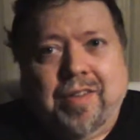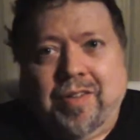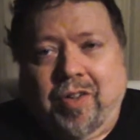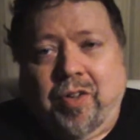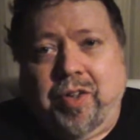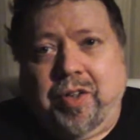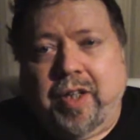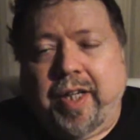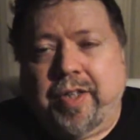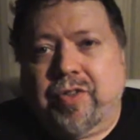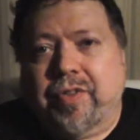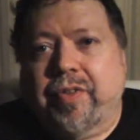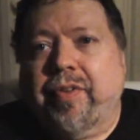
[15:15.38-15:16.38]
are the
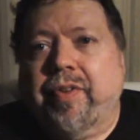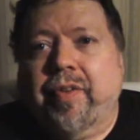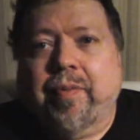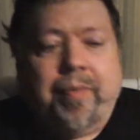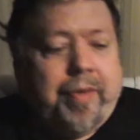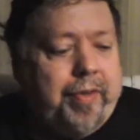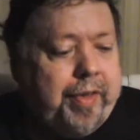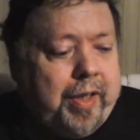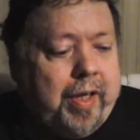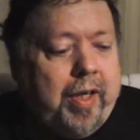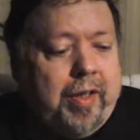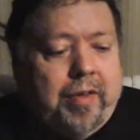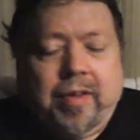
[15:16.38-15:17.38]
legends. They're the
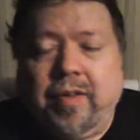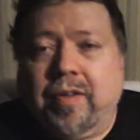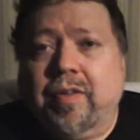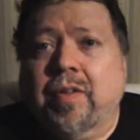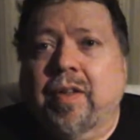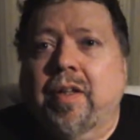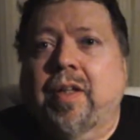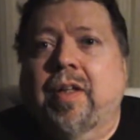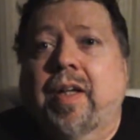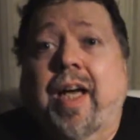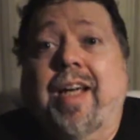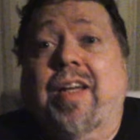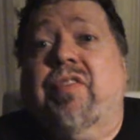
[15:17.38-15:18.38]
guys that,
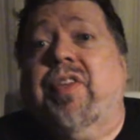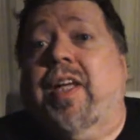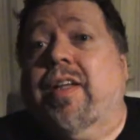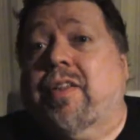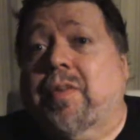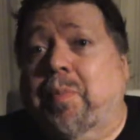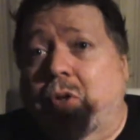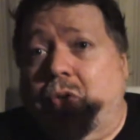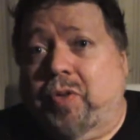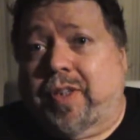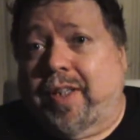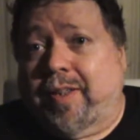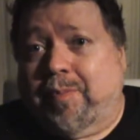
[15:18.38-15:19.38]
hey, if they
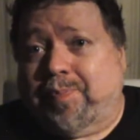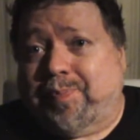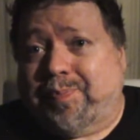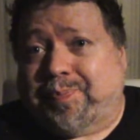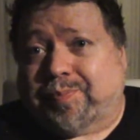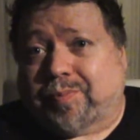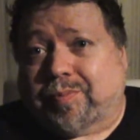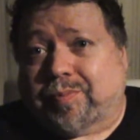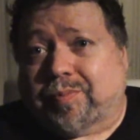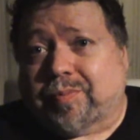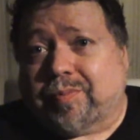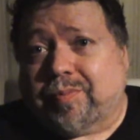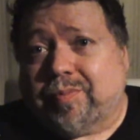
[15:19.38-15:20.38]
smoked it,
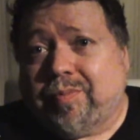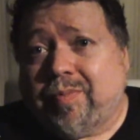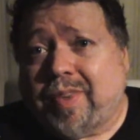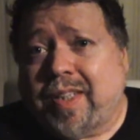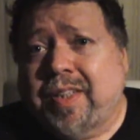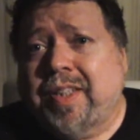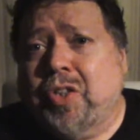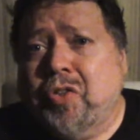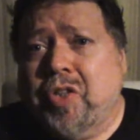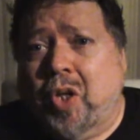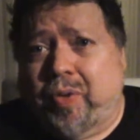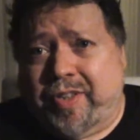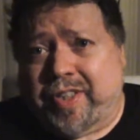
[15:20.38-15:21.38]
then you
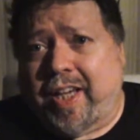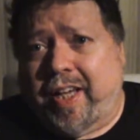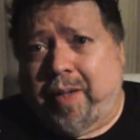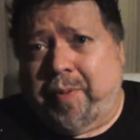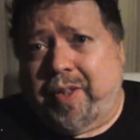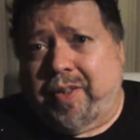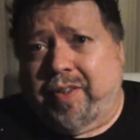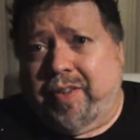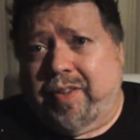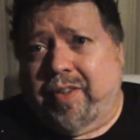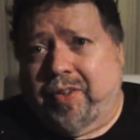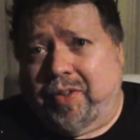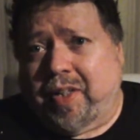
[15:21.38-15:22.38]
know it's got to be good,
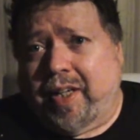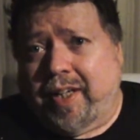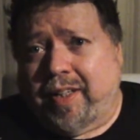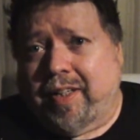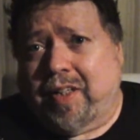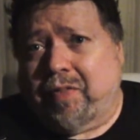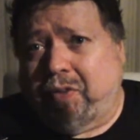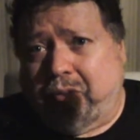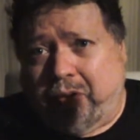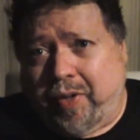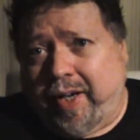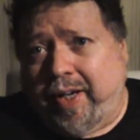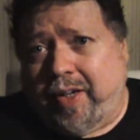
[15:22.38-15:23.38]
okay? If your
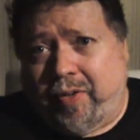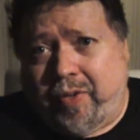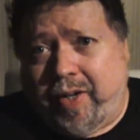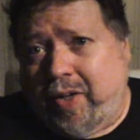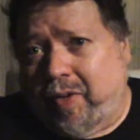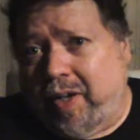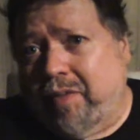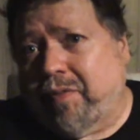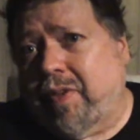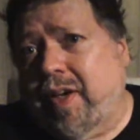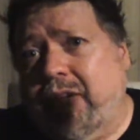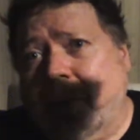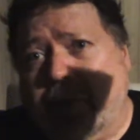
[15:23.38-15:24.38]

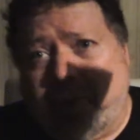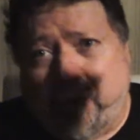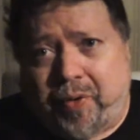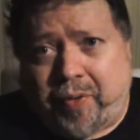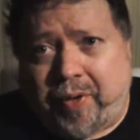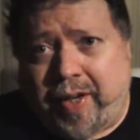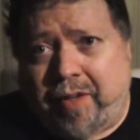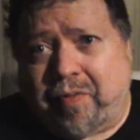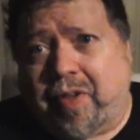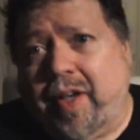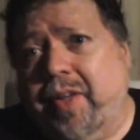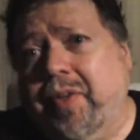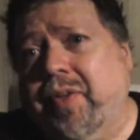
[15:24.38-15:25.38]
great-grandfather or your
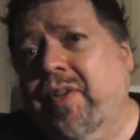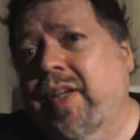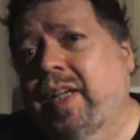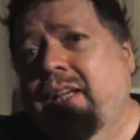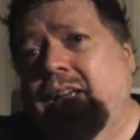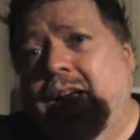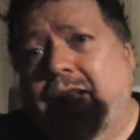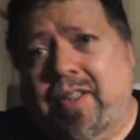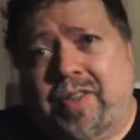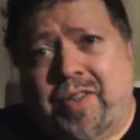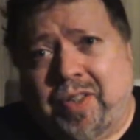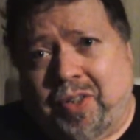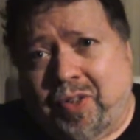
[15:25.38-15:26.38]
grandfather, and it's
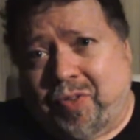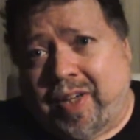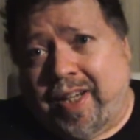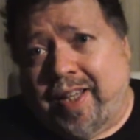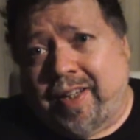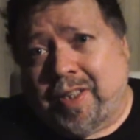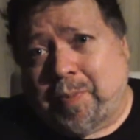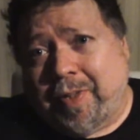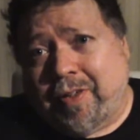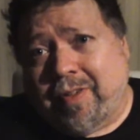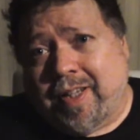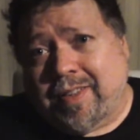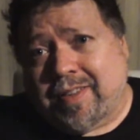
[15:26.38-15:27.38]
still around, it's been
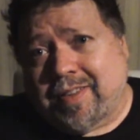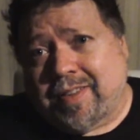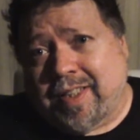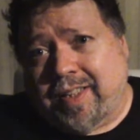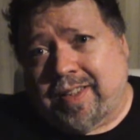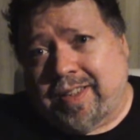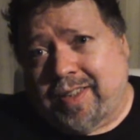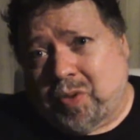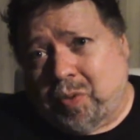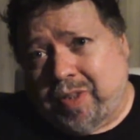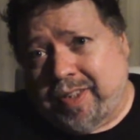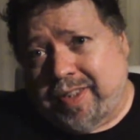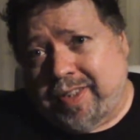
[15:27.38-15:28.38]
around since
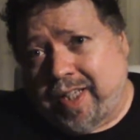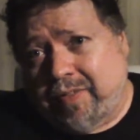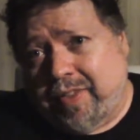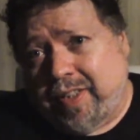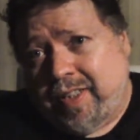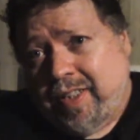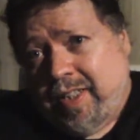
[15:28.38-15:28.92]
1927,